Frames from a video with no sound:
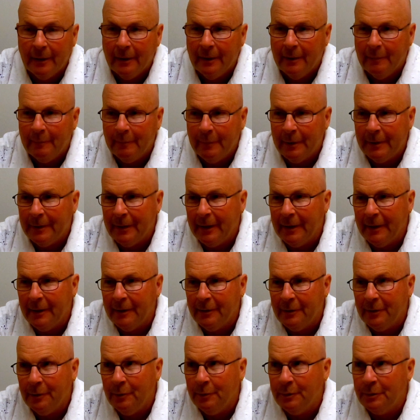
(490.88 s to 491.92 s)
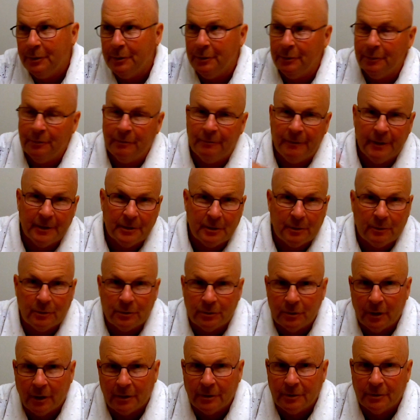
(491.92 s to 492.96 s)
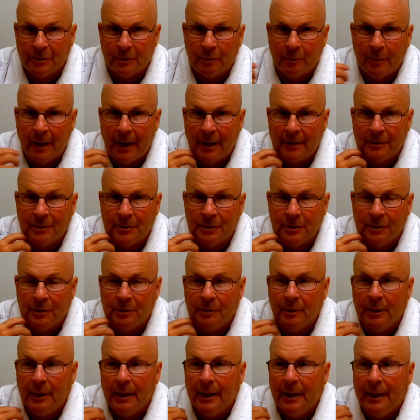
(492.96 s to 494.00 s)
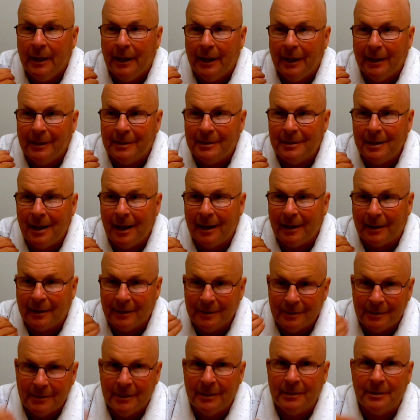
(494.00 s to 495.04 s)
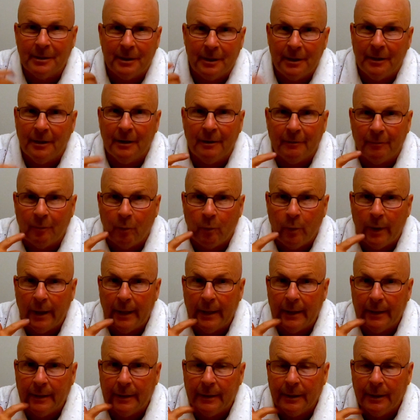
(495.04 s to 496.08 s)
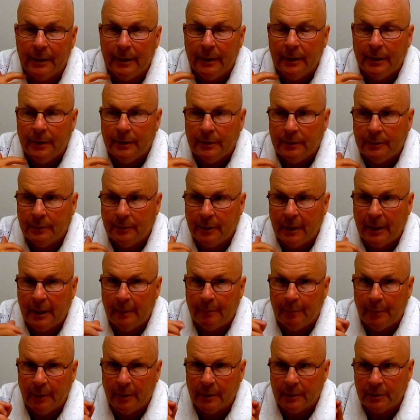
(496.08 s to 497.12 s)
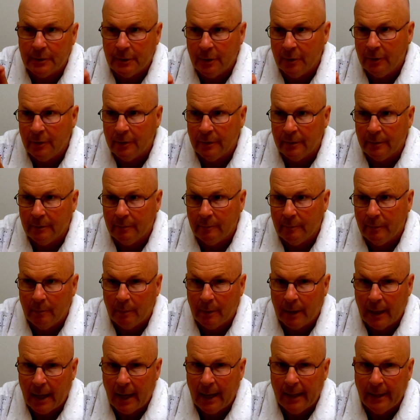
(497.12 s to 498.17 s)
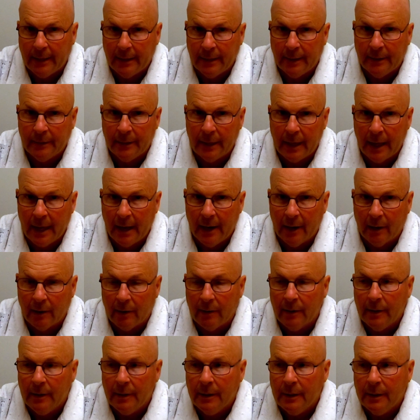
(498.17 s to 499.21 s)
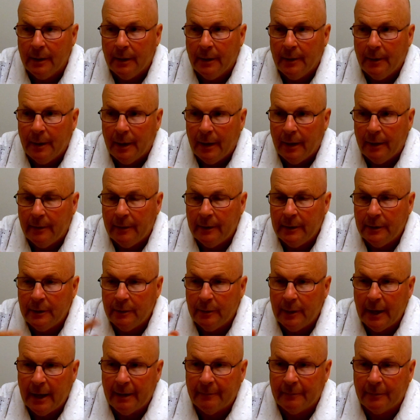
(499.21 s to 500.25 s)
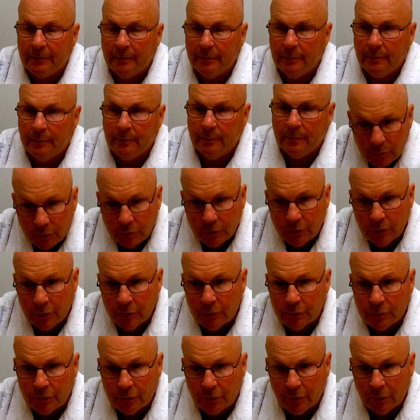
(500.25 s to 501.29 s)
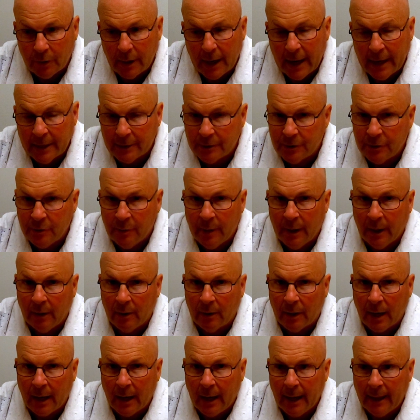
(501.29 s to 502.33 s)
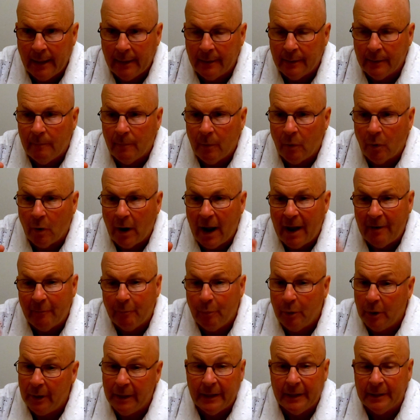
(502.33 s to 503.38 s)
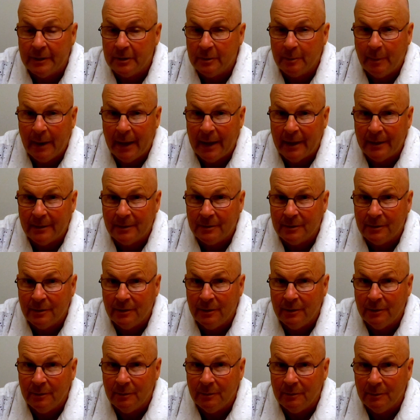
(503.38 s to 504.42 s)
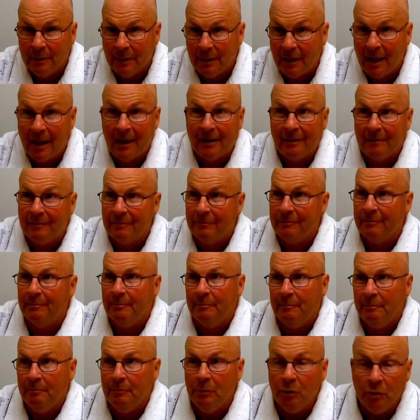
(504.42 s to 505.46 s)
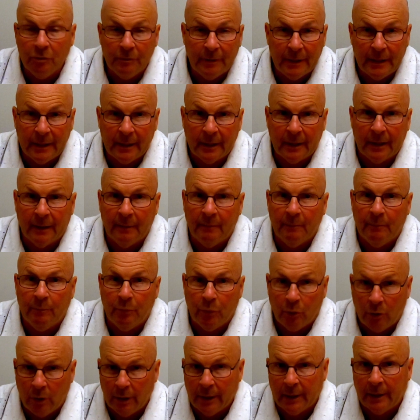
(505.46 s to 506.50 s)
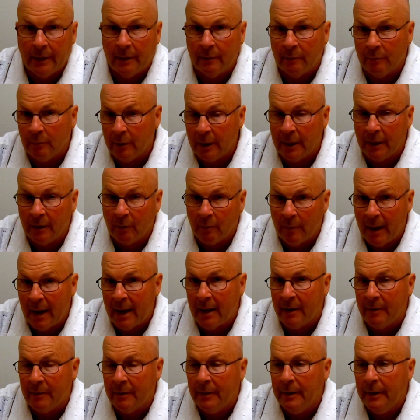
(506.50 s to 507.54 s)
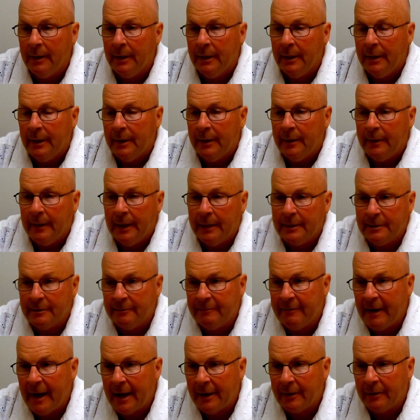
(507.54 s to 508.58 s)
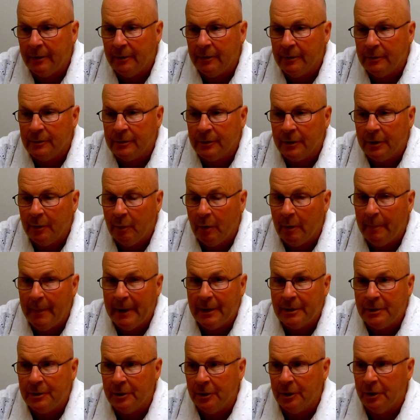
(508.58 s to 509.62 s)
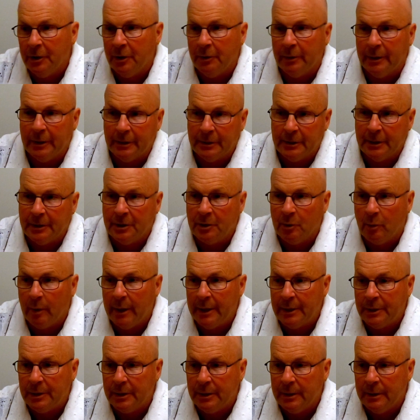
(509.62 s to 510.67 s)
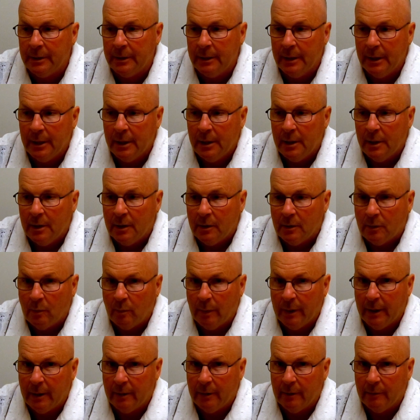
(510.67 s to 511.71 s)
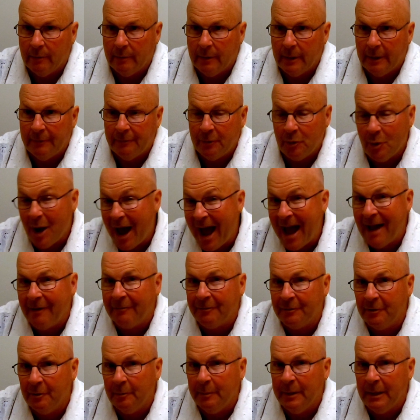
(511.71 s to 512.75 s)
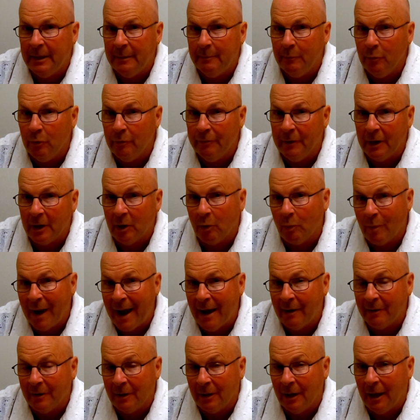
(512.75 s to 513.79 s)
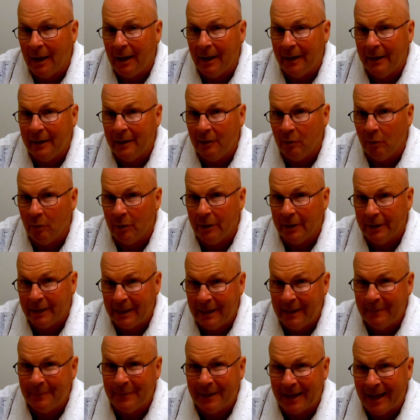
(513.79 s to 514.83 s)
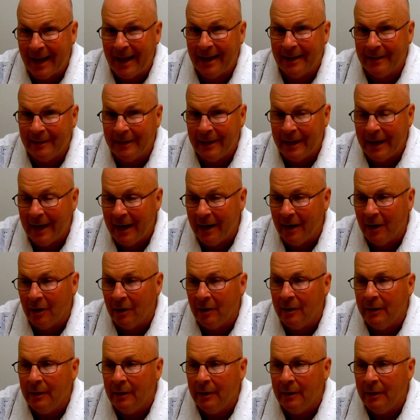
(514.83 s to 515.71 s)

but then due to physical structures around you, it's not consistent enough wind to keep a certain kite in the air. And then you'd have to use your SUL kite, or have plenty of space to do a lot of moving and pulling and running around. That's a factor. So you want to make sure you're in a situation to where if you have to be moving around a lot in order to keep the kite in the air,